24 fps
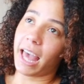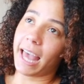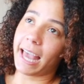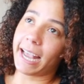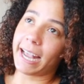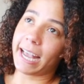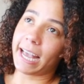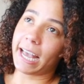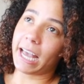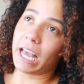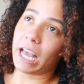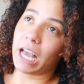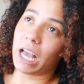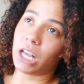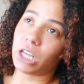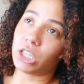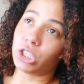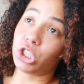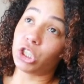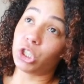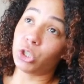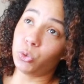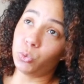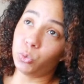I
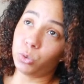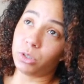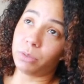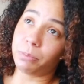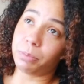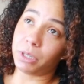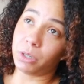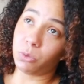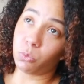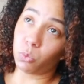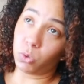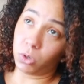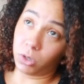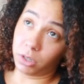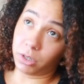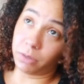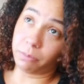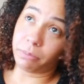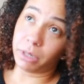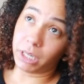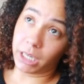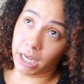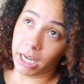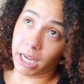got soon to be
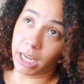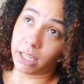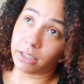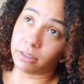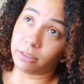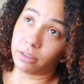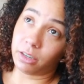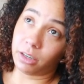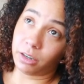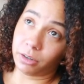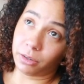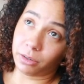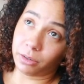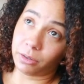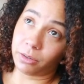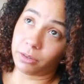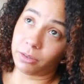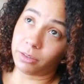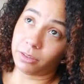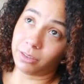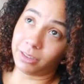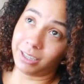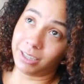one big ass dog.